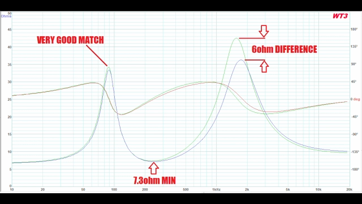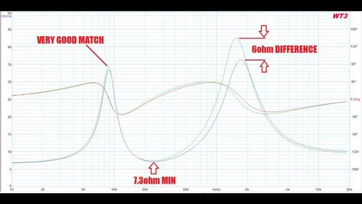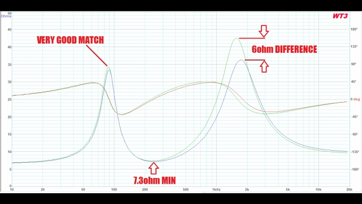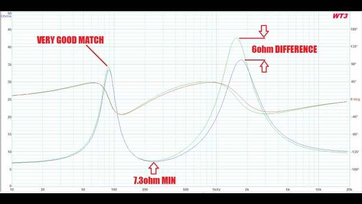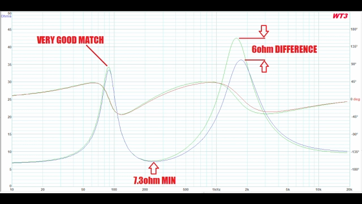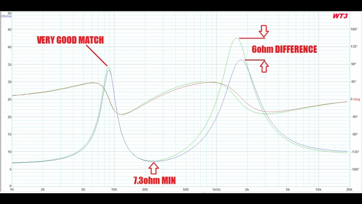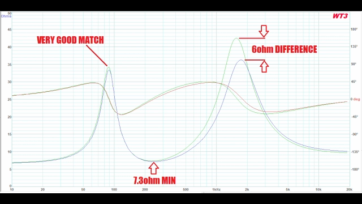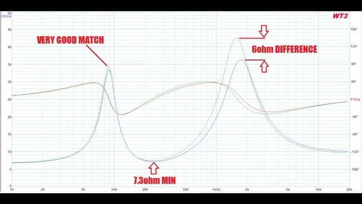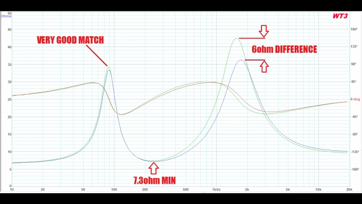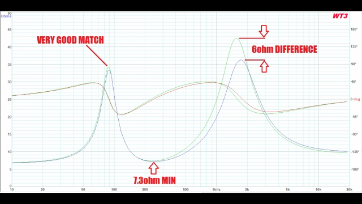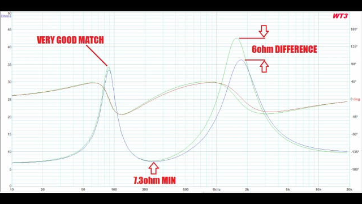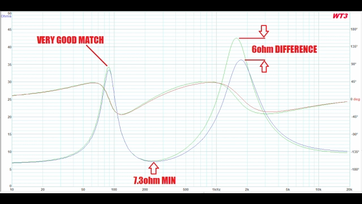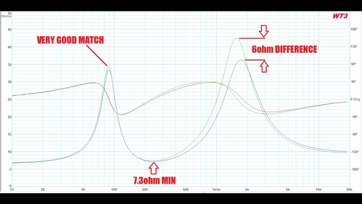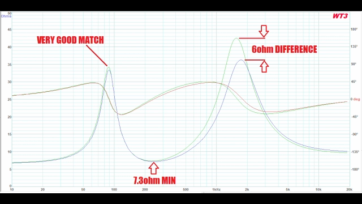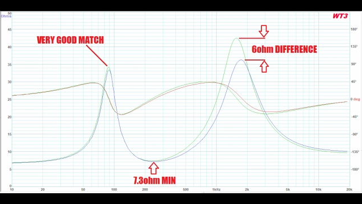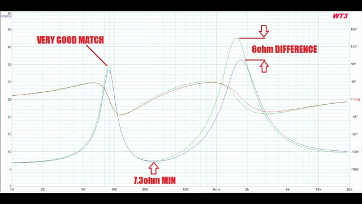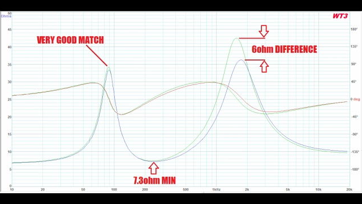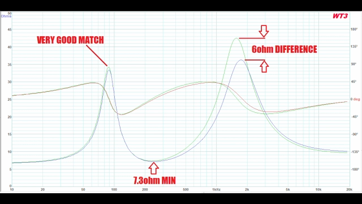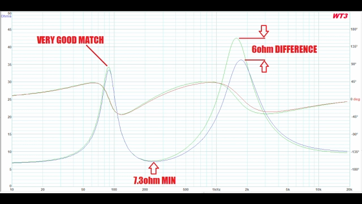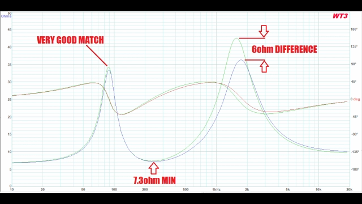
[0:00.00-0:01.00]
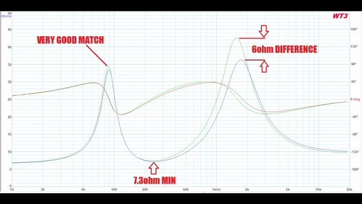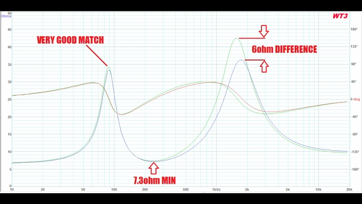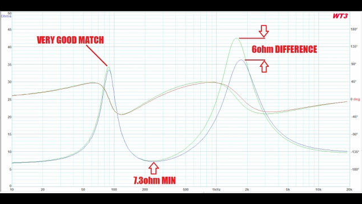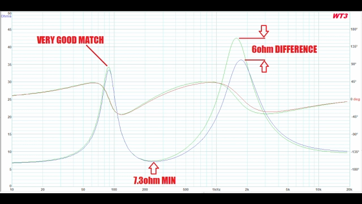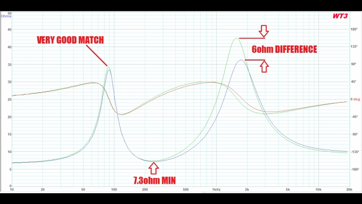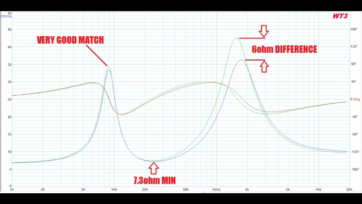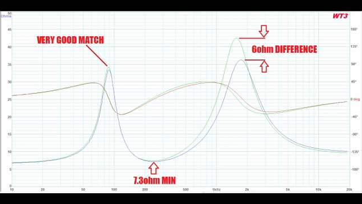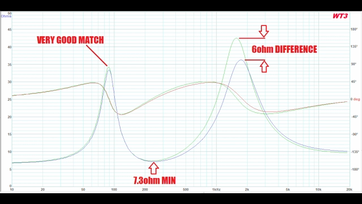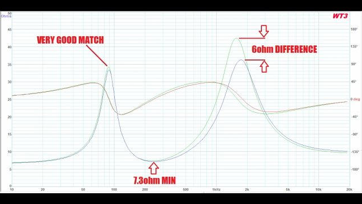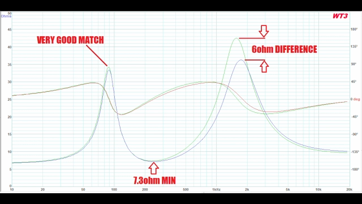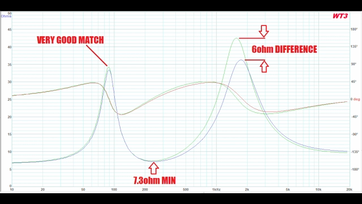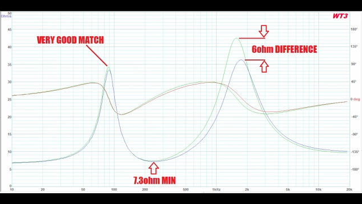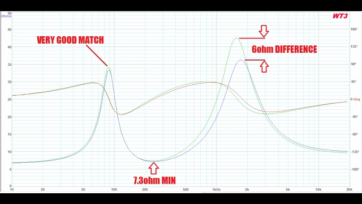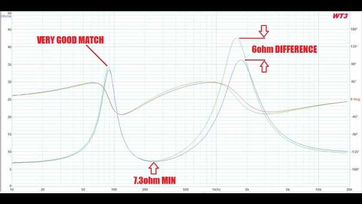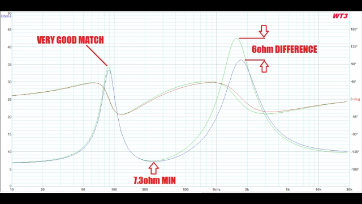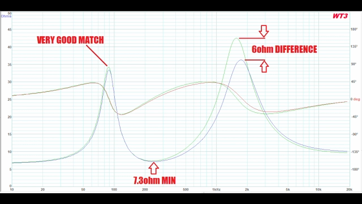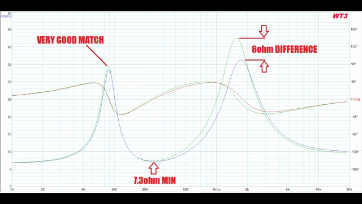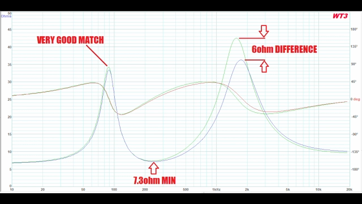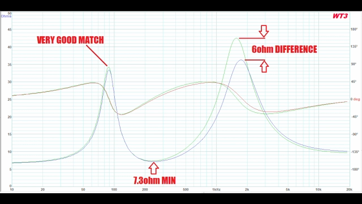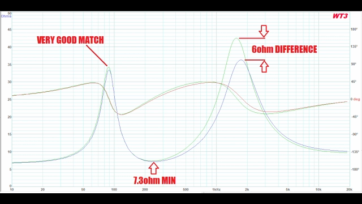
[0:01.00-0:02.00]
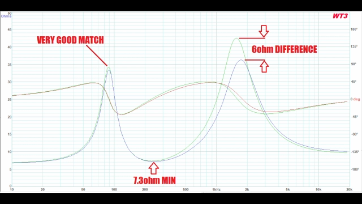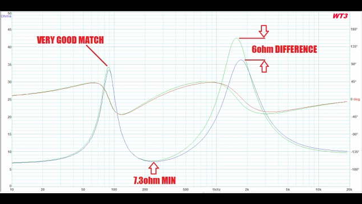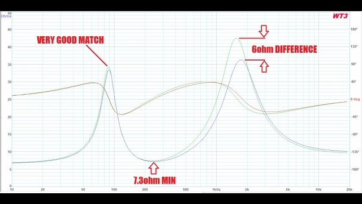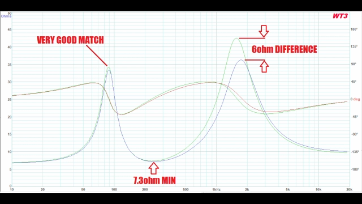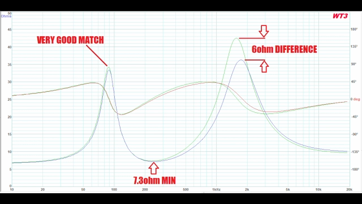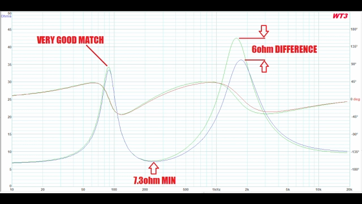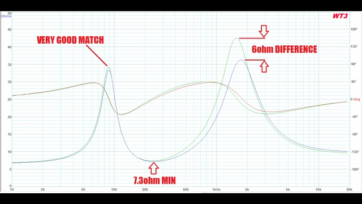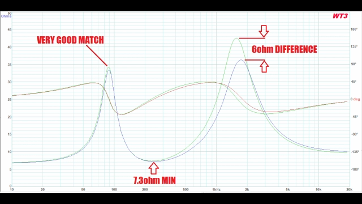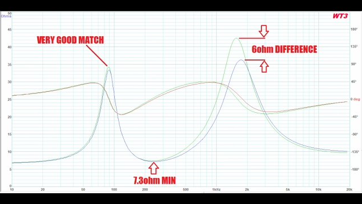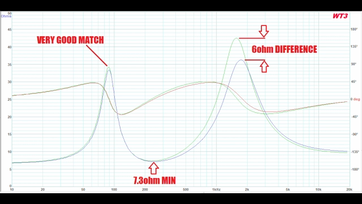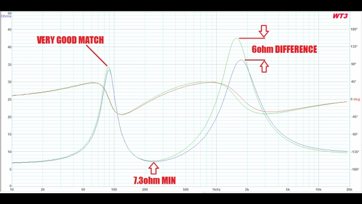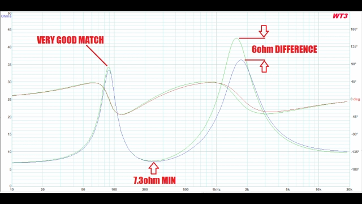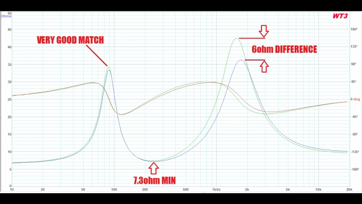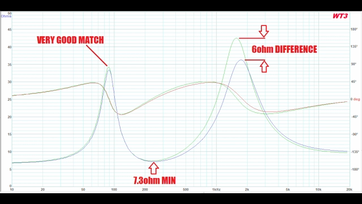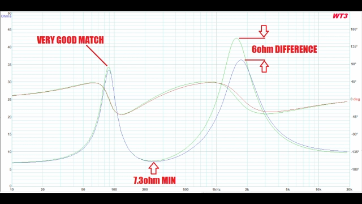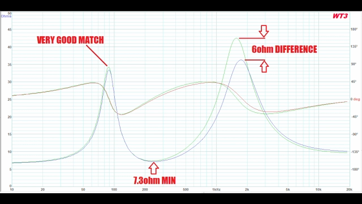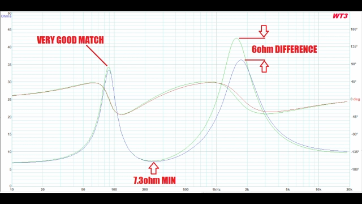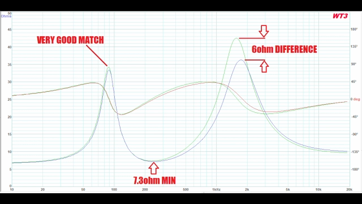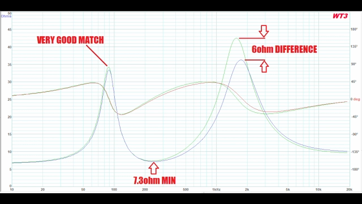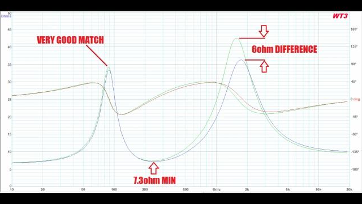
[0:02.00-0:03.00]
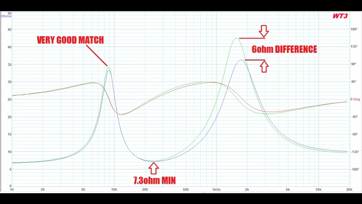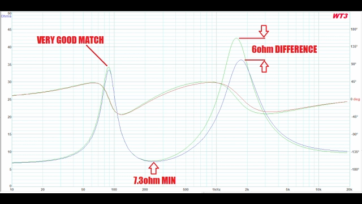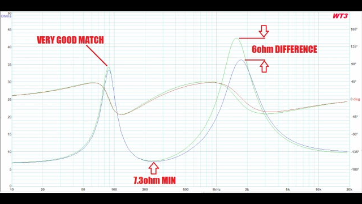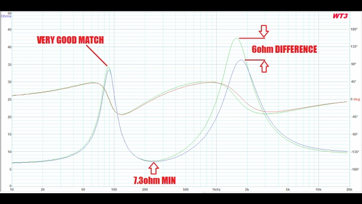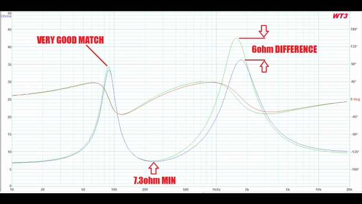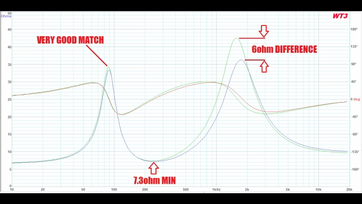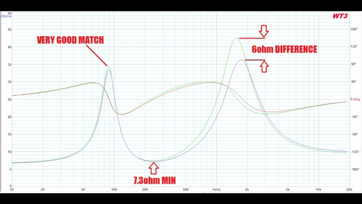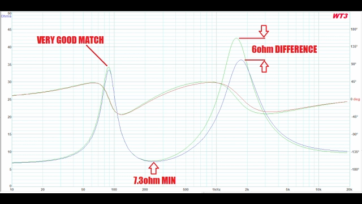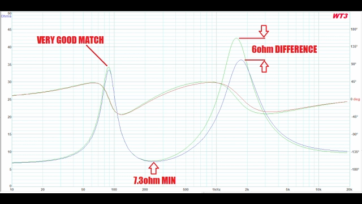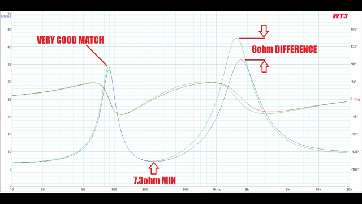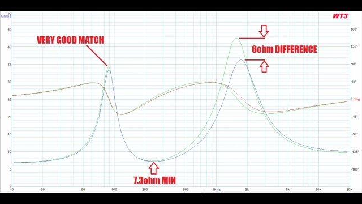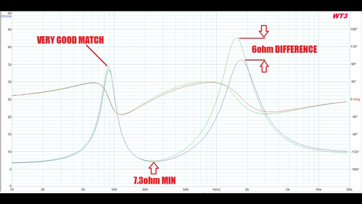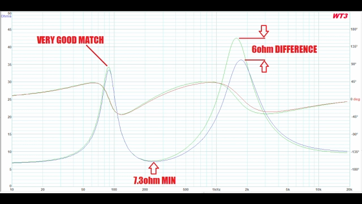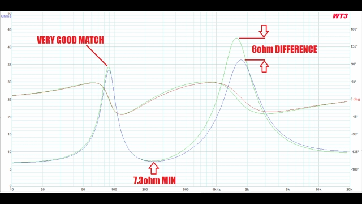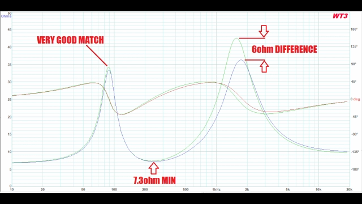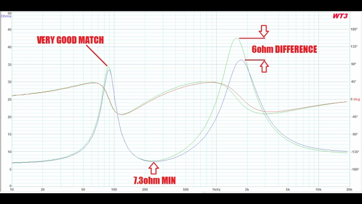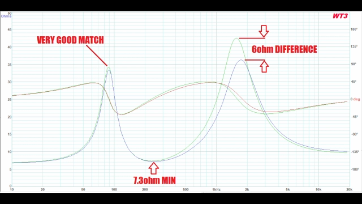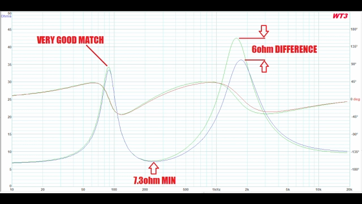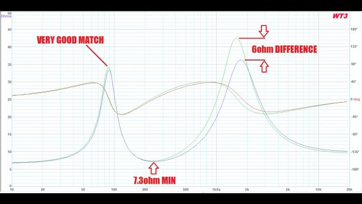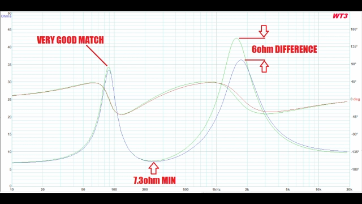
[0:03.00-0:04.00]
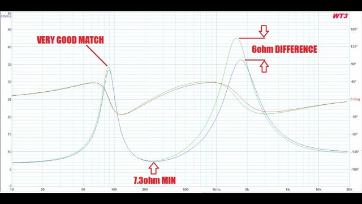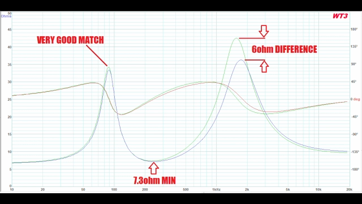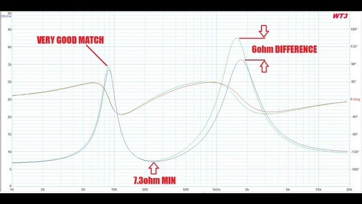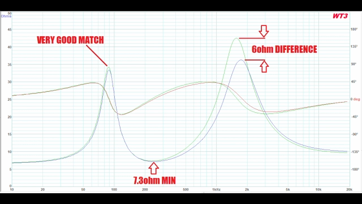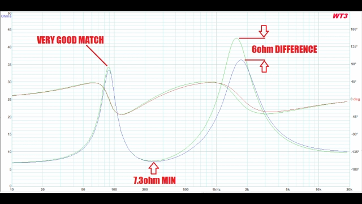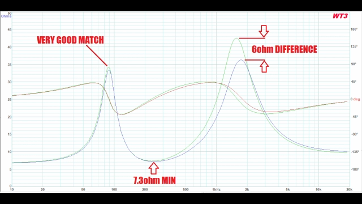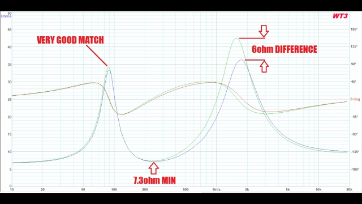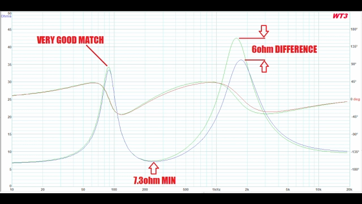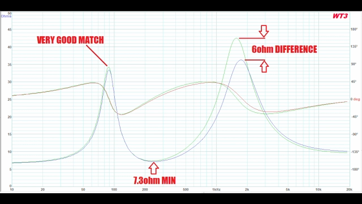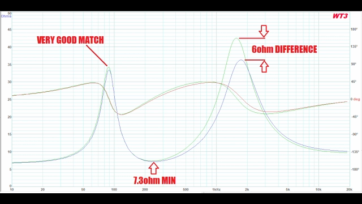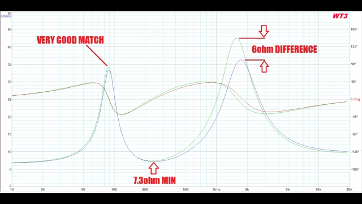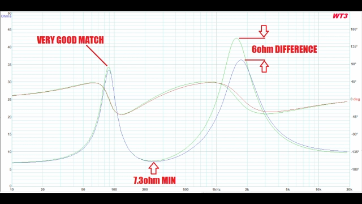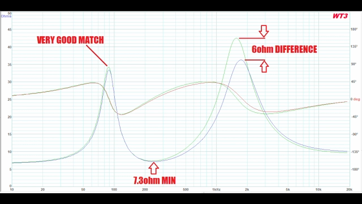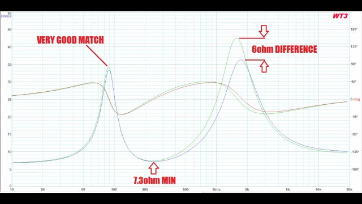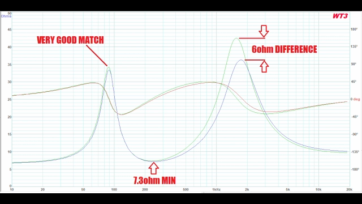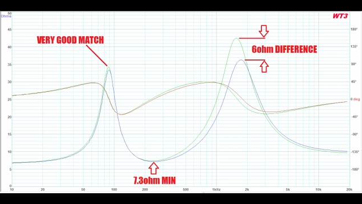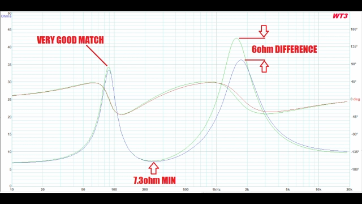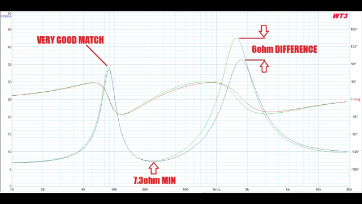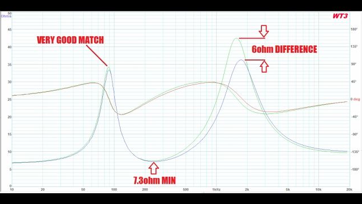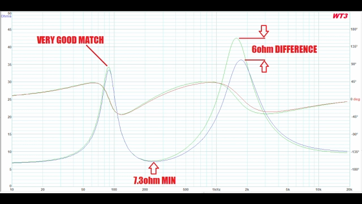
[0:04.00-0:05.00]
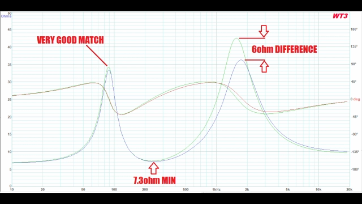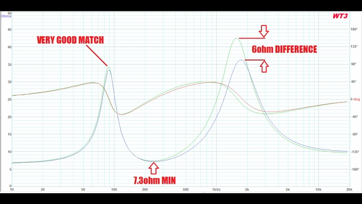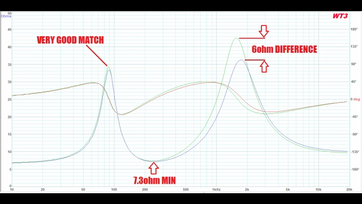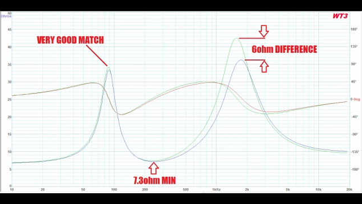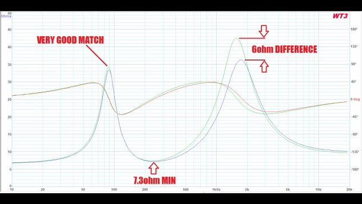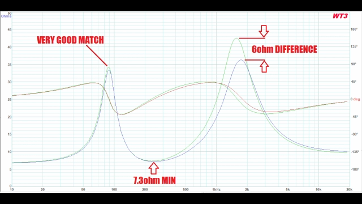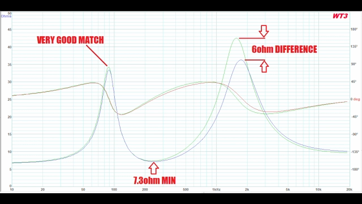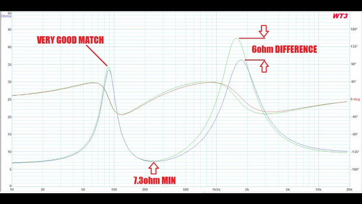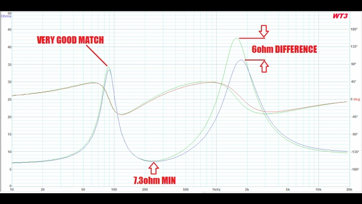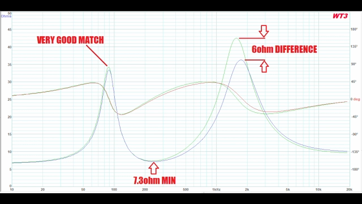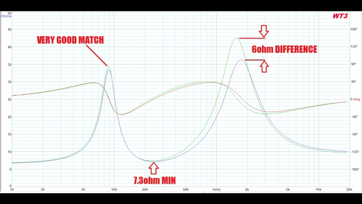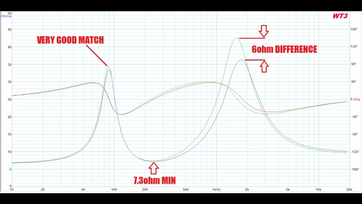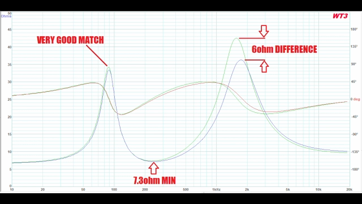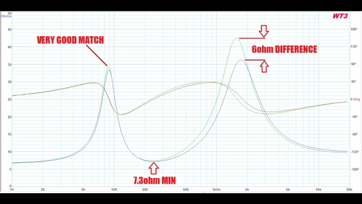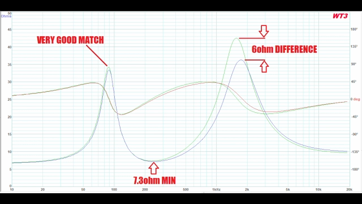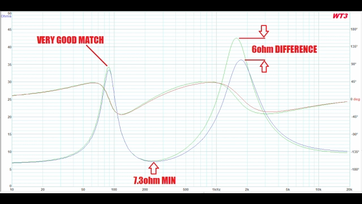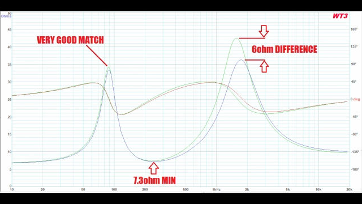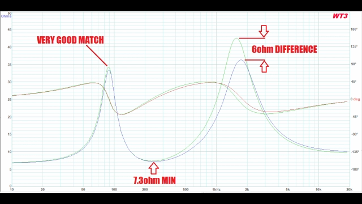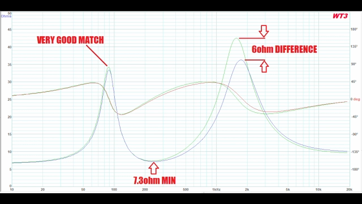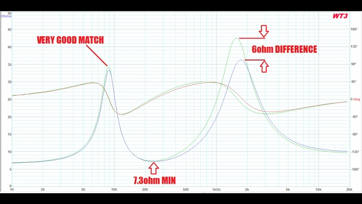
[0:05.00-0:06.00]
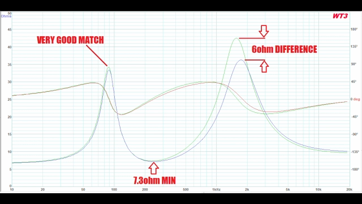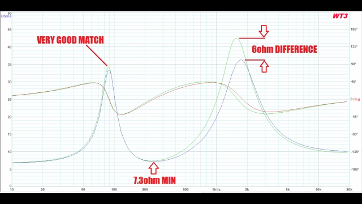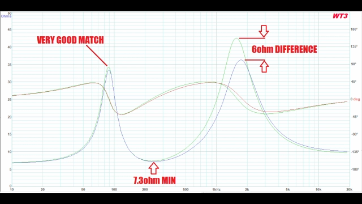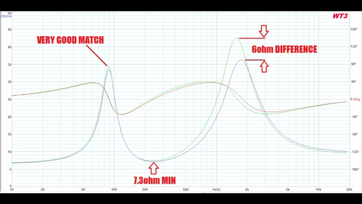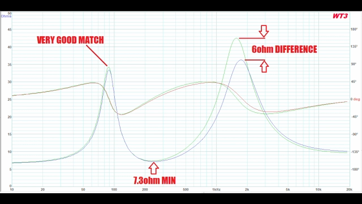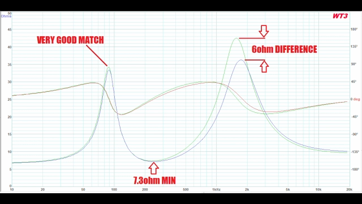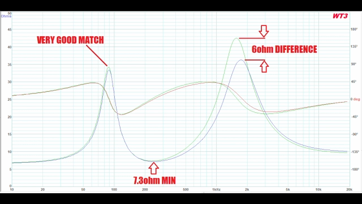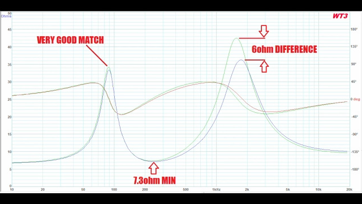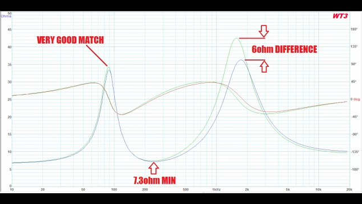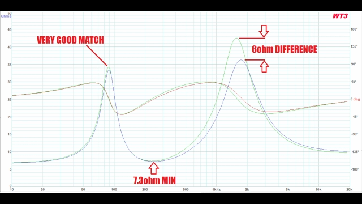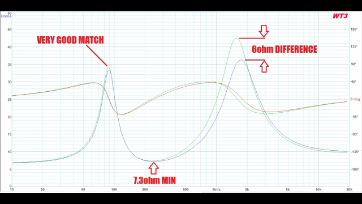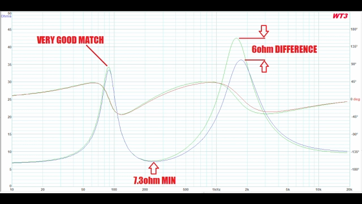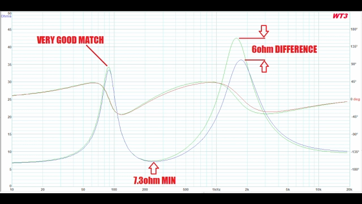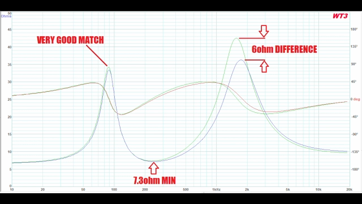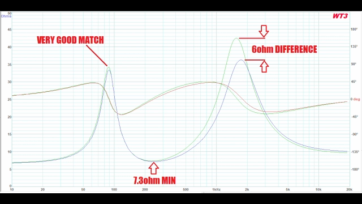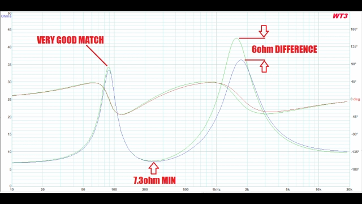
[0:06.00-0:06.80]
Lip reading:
No face is visible, so there are no lips to read.